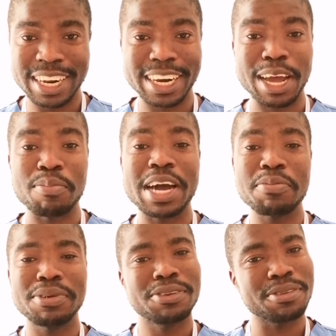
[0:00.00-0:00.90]
and I'm
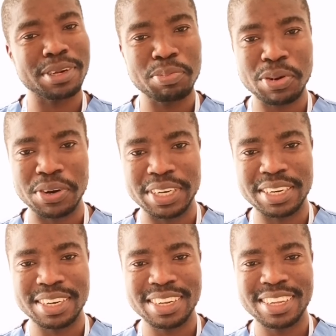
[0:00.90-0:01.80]
happy to report
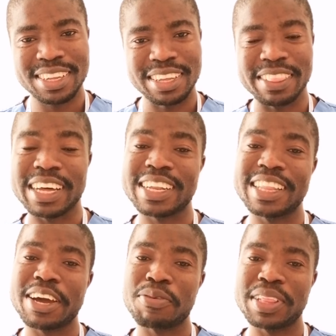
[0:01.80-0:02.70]
that
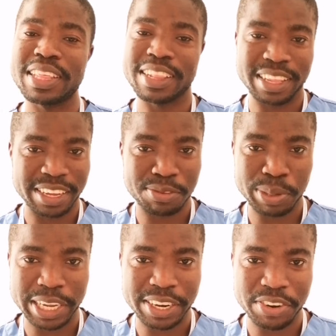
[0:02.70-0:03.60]
they are within the
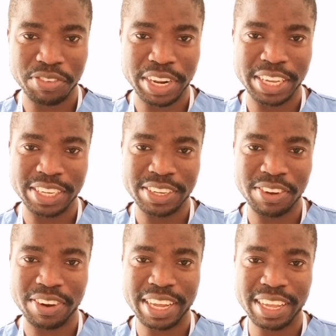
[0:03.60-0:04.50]
expected range.
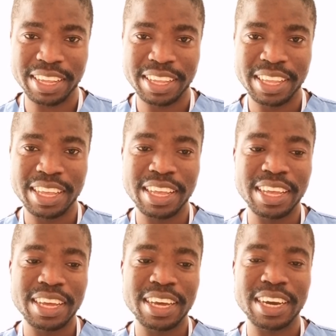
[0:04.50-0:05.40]
Okay.
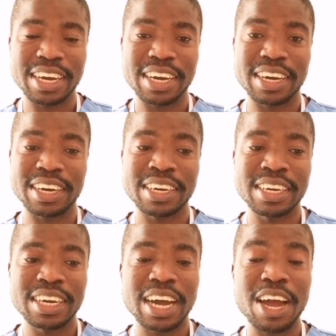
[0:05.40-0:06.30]

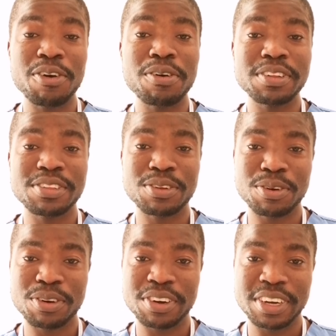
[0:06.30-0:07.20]
I
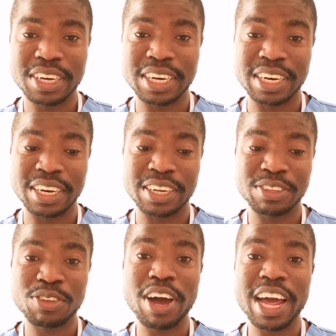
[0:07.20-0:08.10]
also
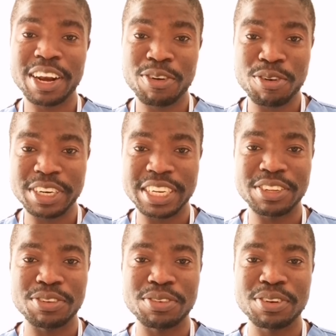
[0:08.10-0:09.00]
so I'll
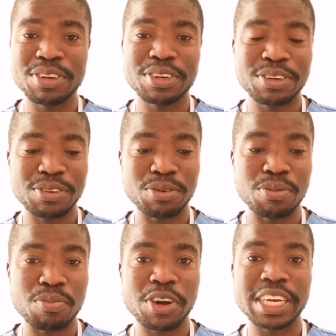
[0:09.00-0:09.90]
continue to
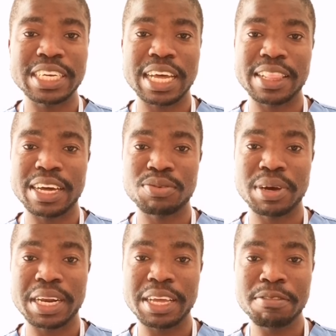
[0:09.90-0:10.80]
monitor that
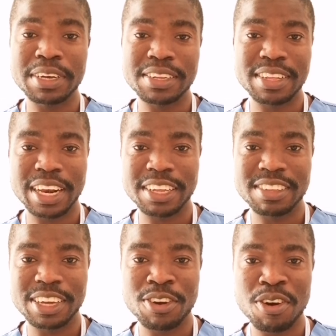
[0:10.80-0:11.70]
one. If it is a
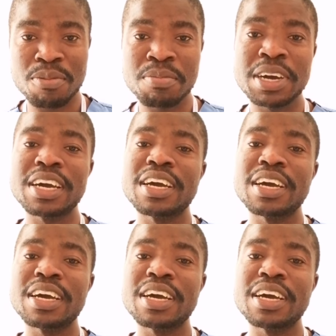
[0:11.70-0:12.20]
nursing home,